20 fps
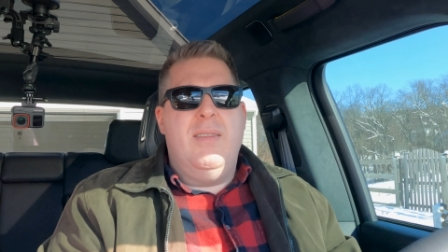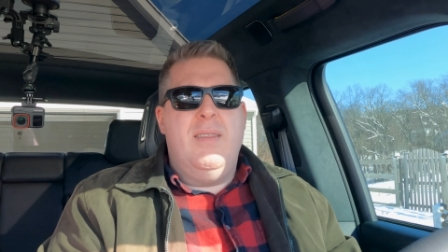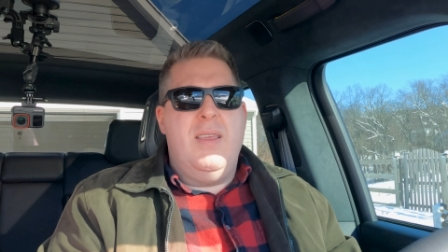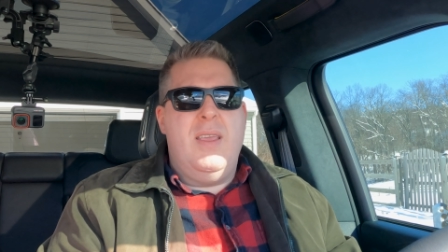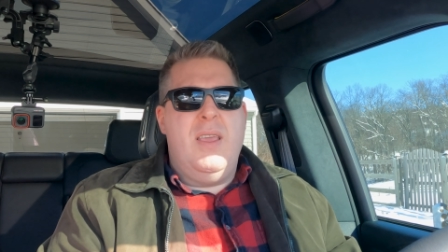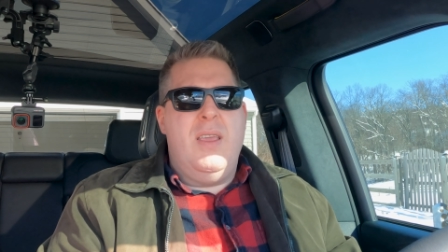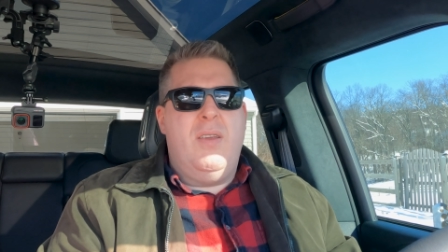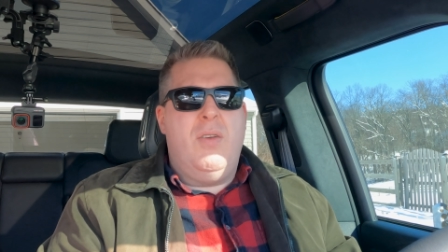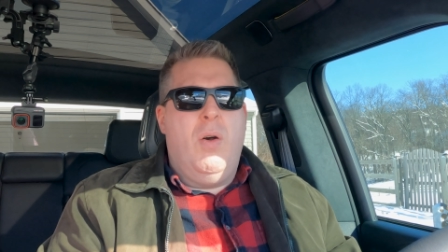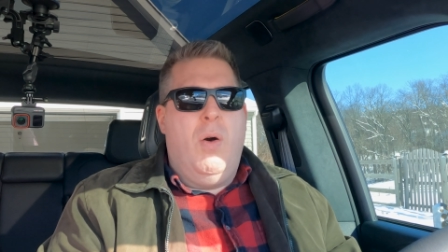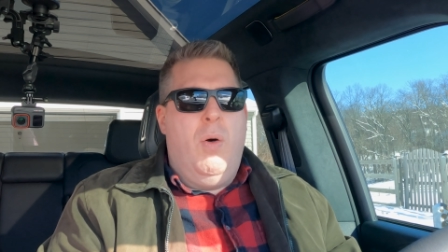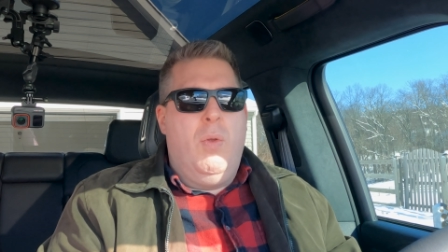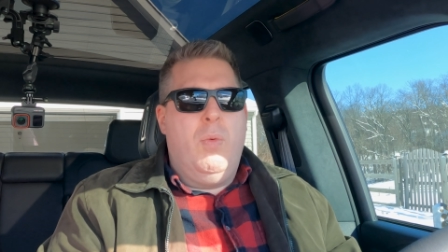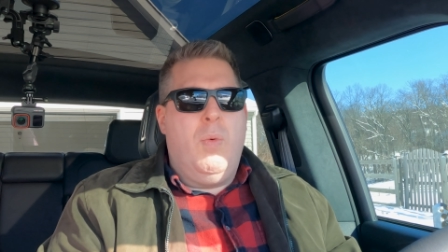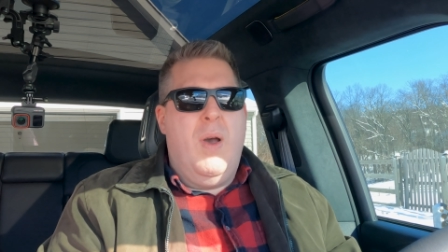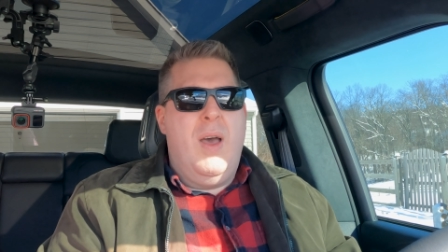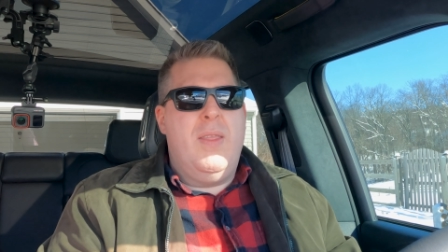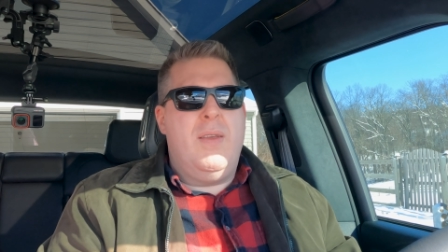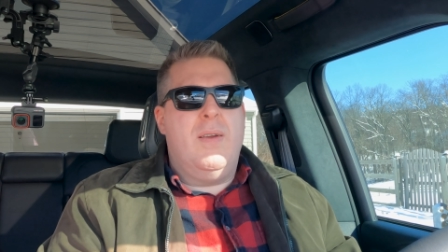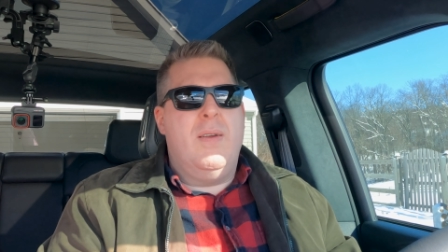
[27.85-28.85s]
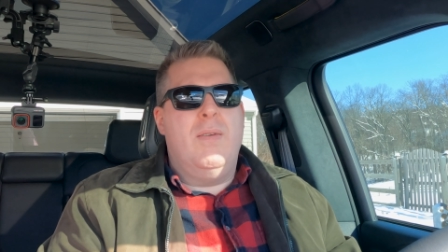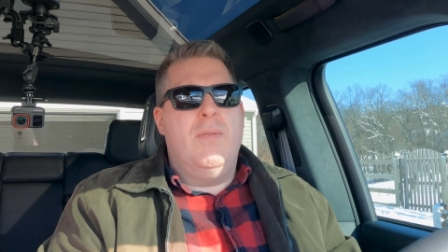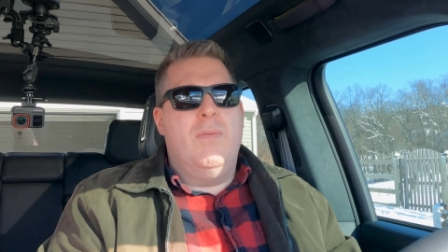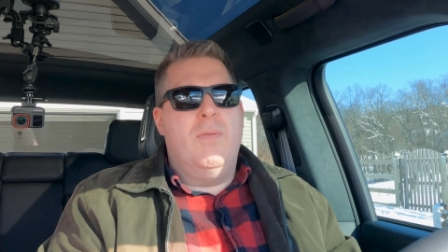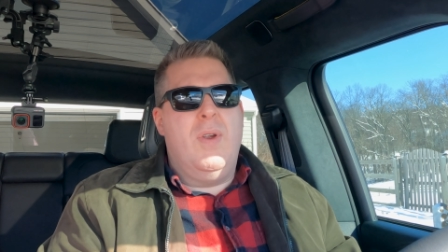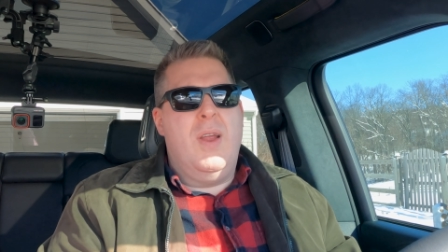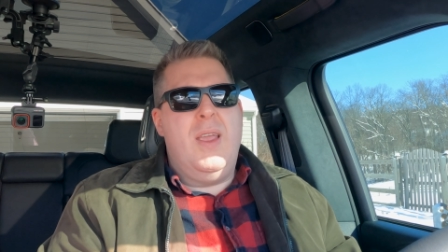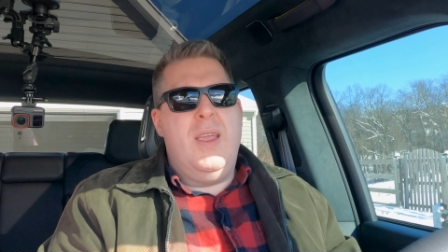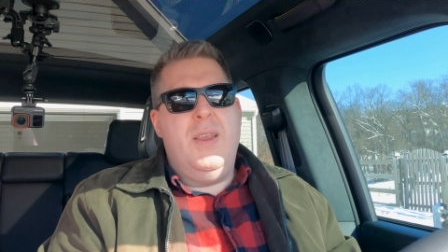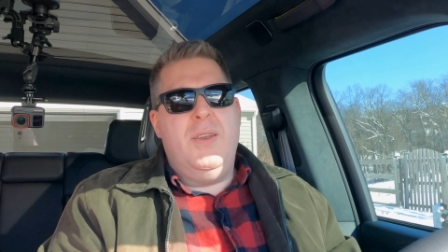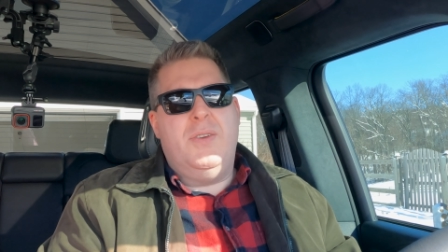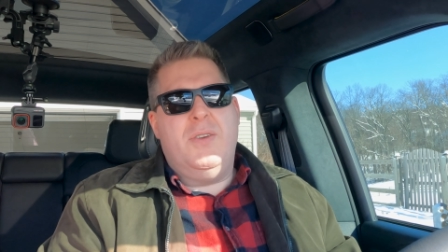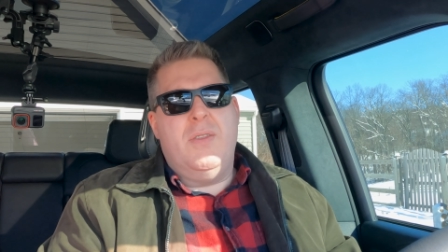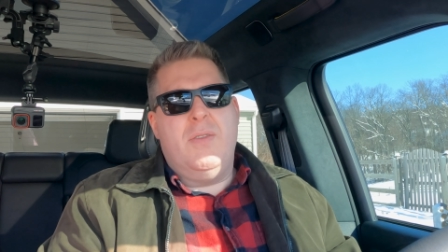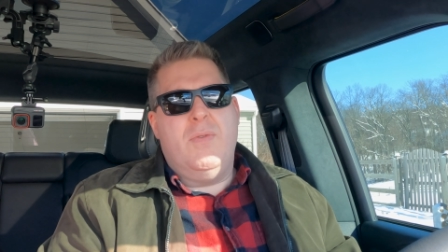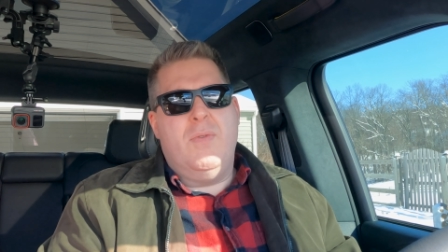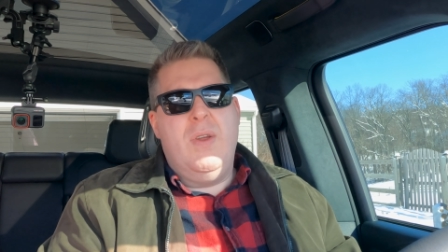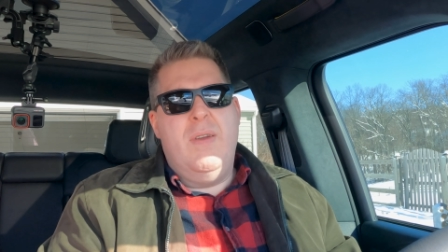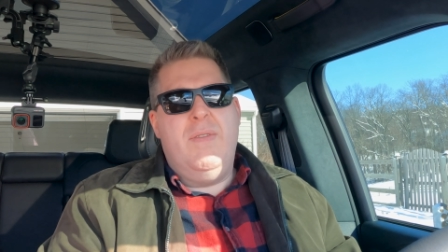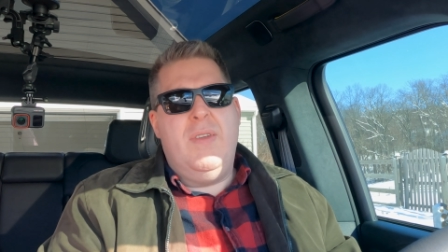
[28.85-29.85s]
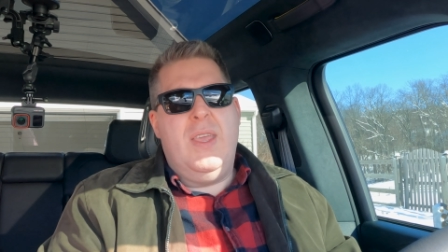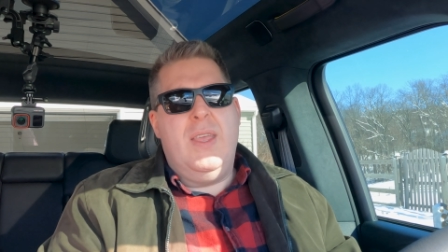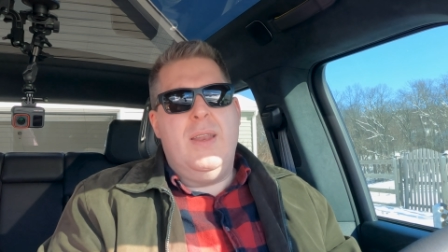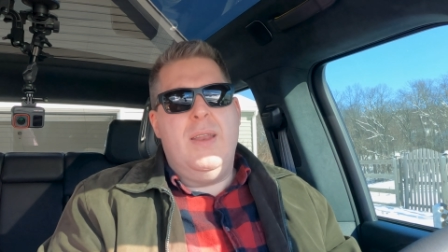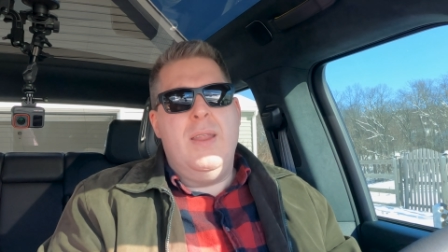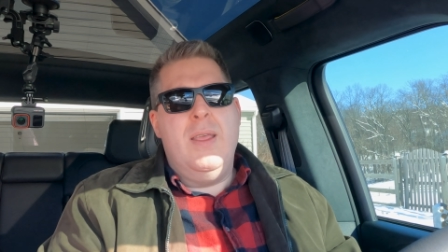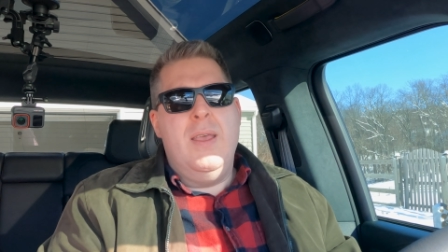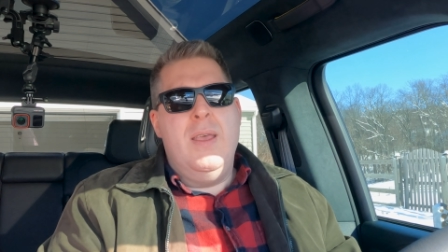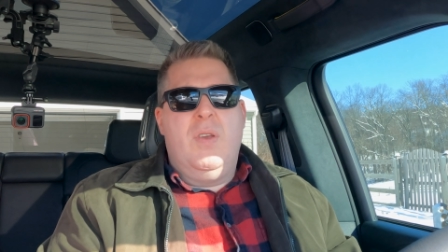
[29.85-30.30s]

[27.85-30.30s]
the cold weather range of the Rivian.